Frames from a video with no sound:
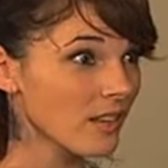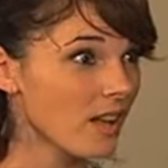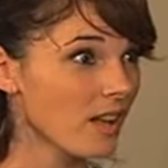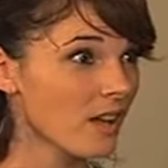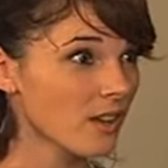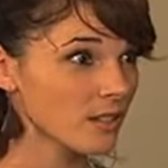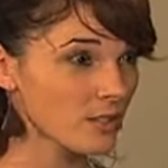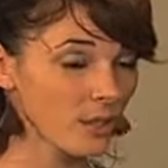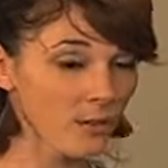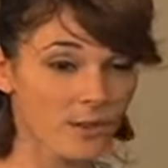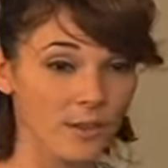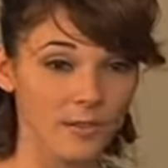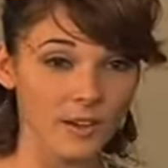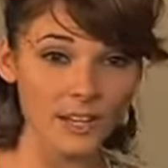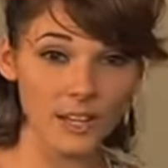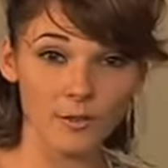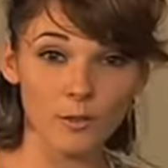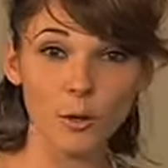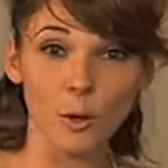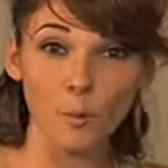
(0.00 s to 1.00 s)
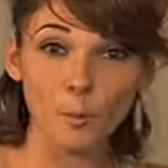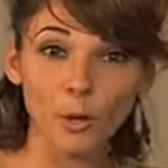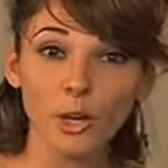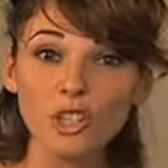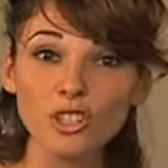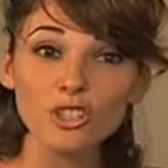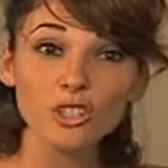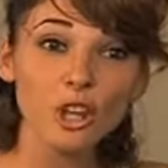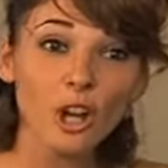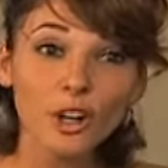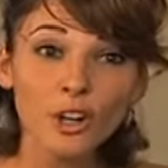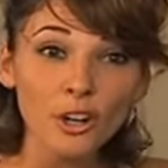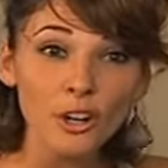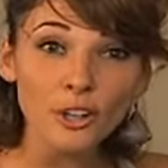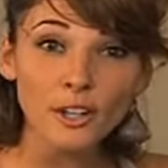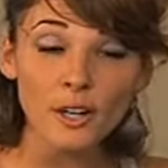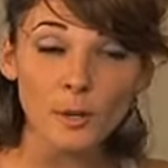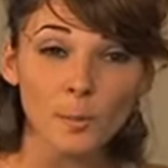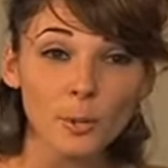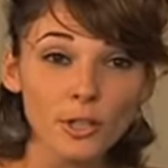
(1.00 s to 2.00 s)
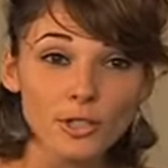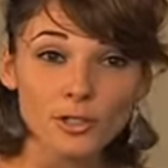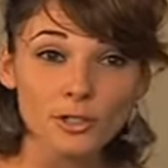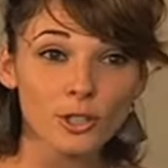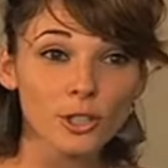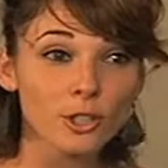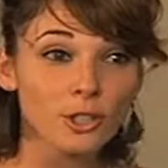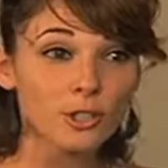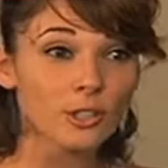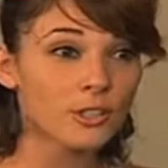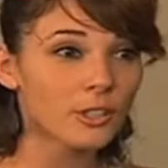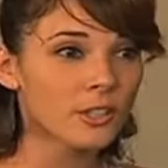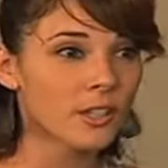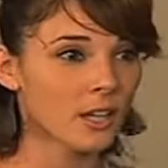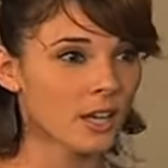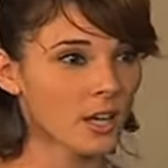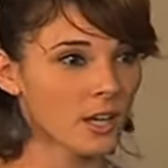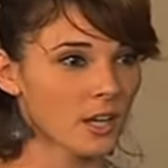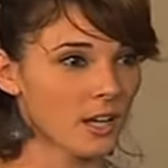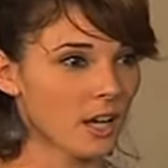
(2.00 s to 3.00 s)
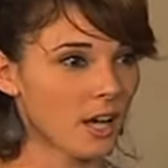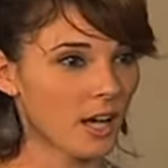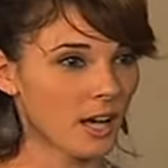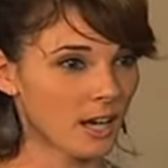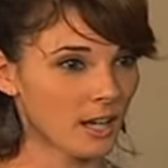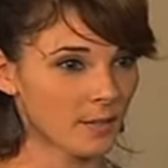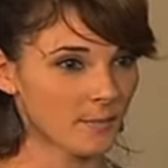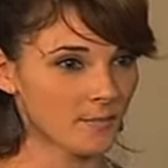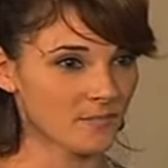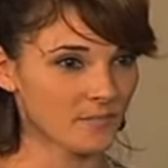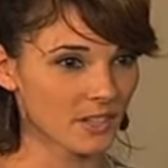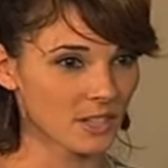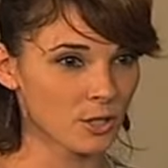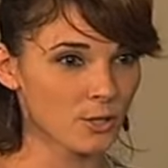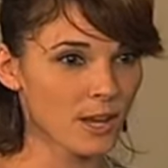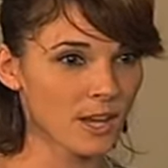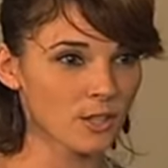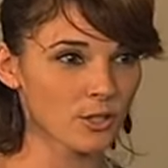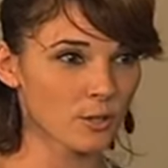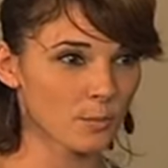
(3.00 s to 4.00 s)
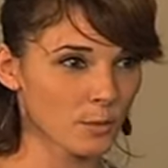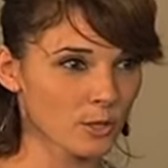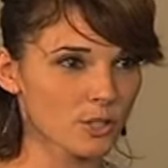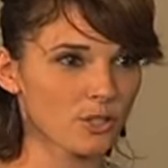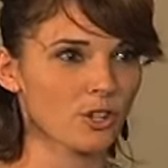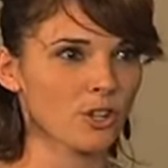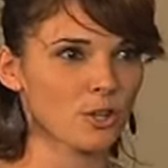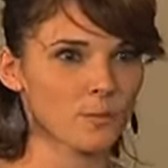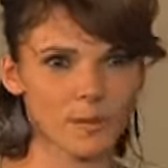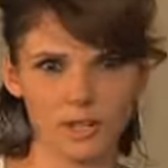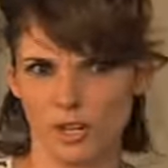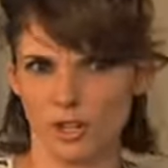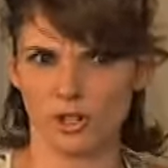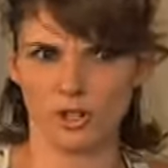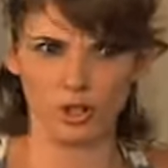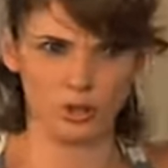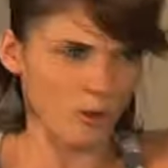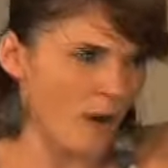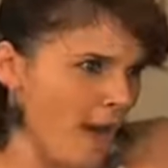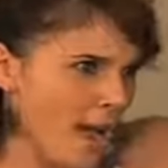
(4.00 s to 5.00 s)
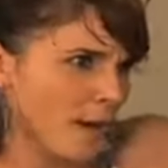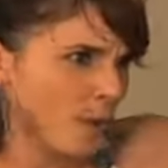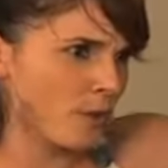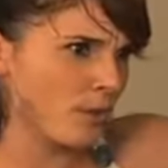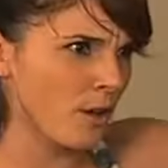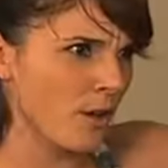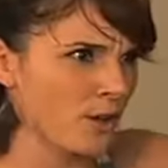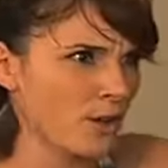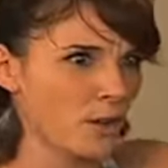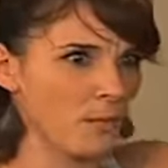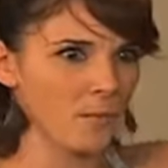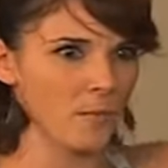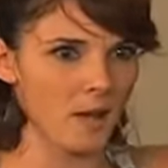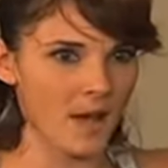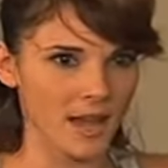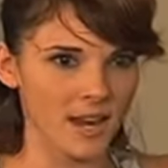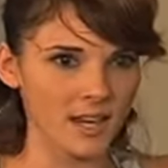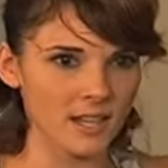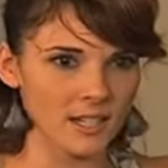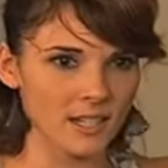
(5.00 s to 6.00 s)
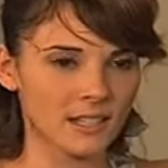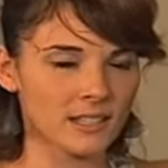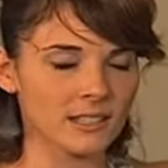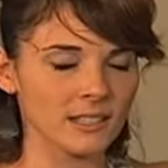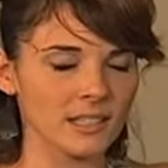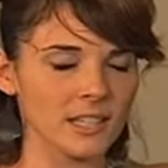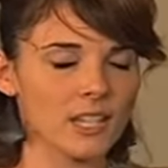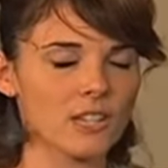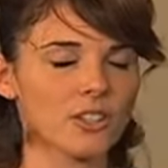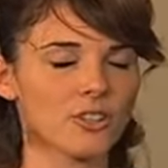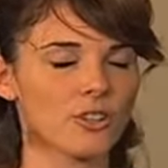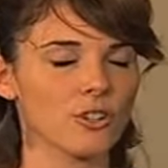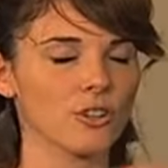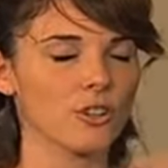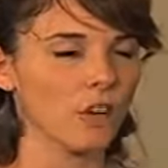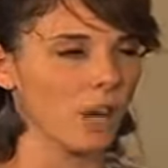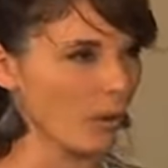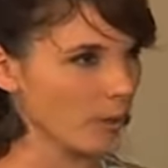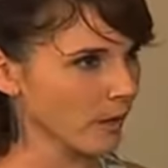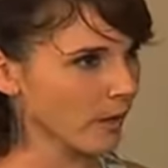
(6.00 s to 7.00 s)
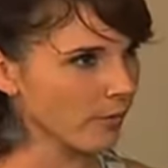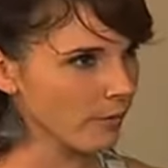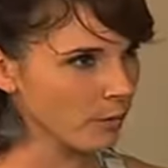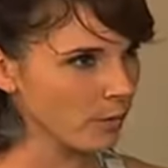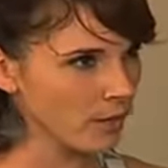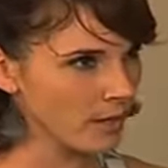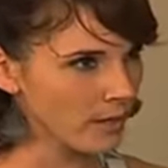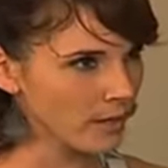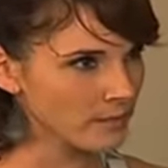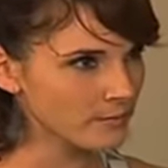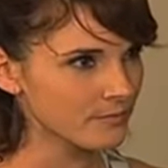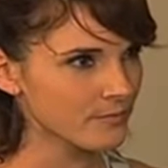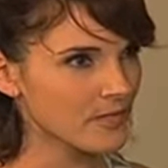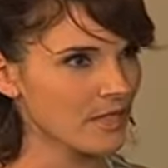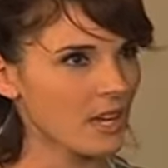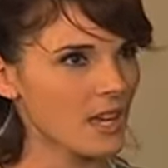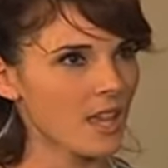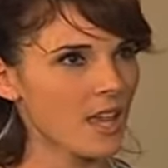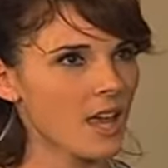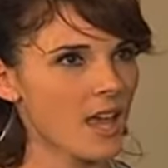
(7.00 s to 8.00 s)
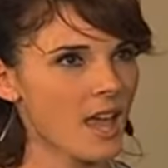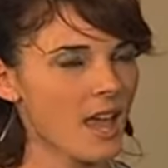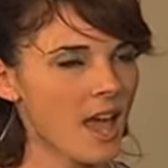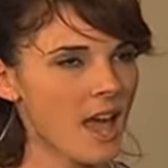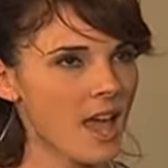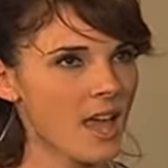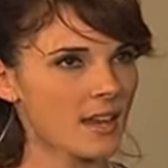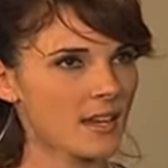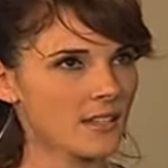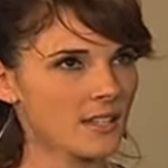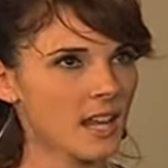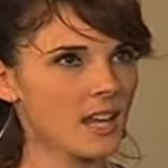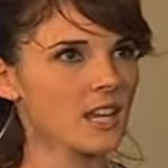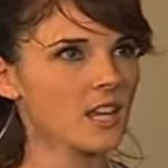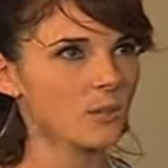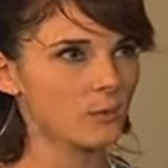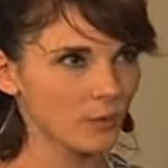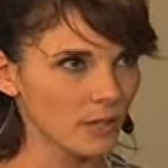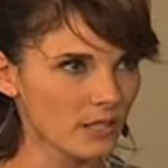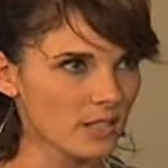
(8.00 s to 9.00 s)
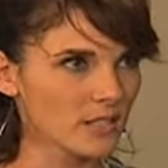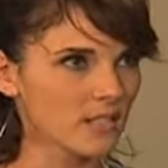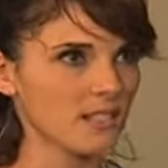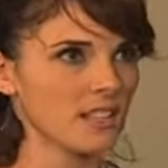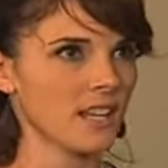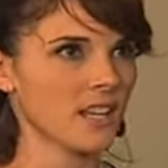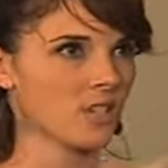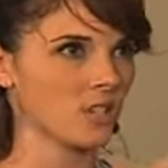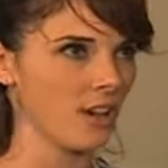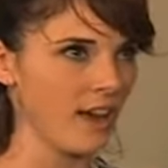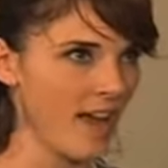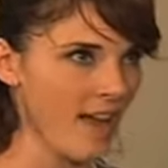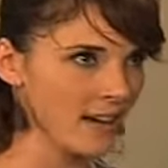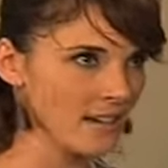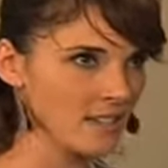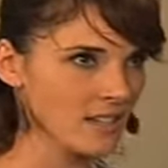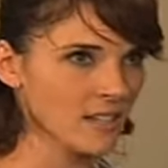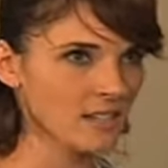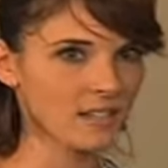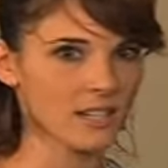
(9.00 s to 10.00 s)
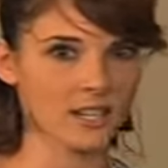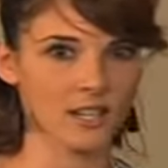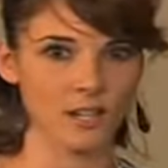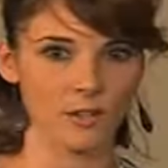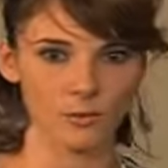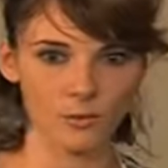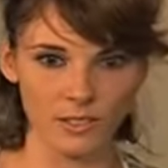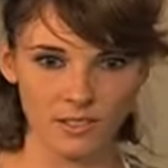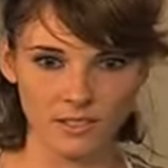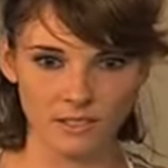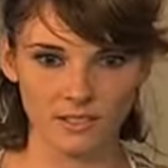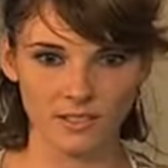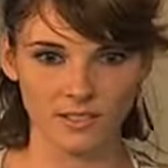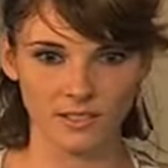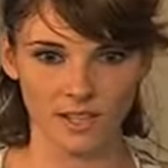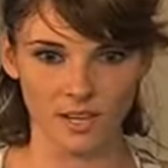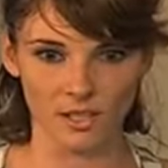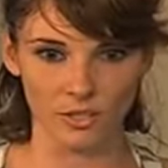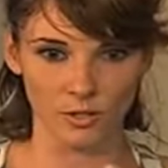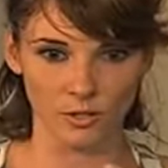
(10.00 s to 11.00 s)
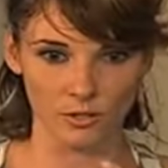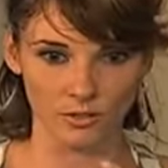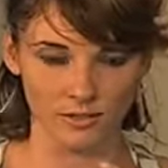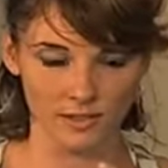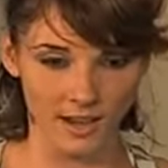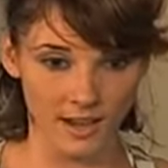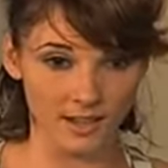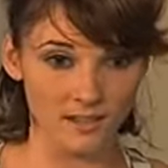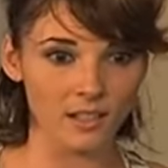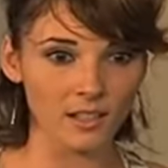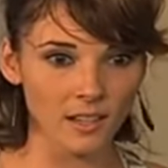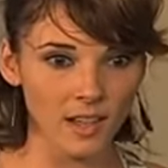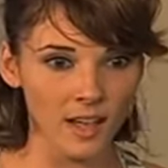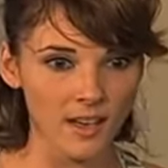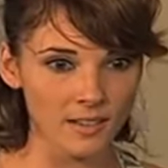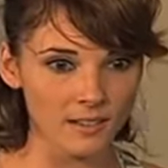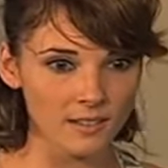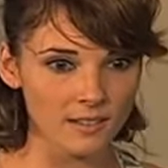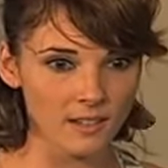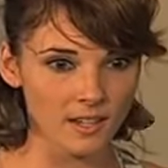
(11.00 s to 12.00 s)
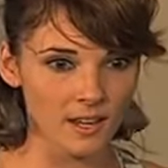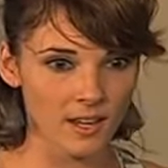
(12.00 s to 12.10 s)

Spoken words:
So even if I give you a push turn and a push turn, and you can't do the push turn, but you're trying with all your might, at least you're going for it. And taking risks in your acting, taking risks in your dance class,